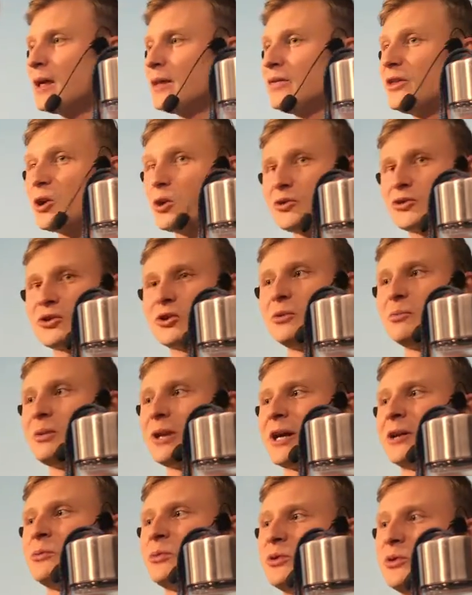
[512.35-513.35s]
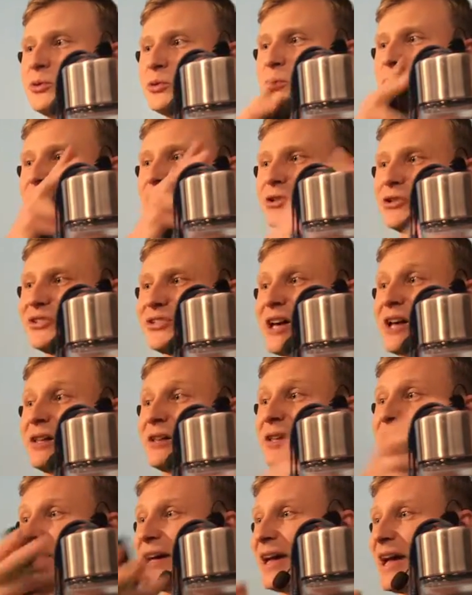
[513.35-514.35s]
they're also complying with the rules to
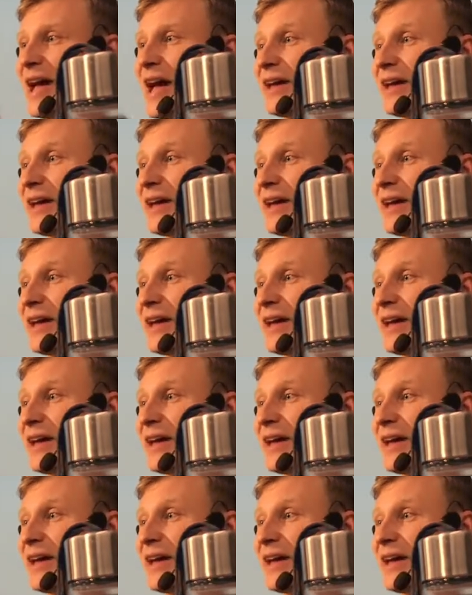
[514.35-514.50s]
sell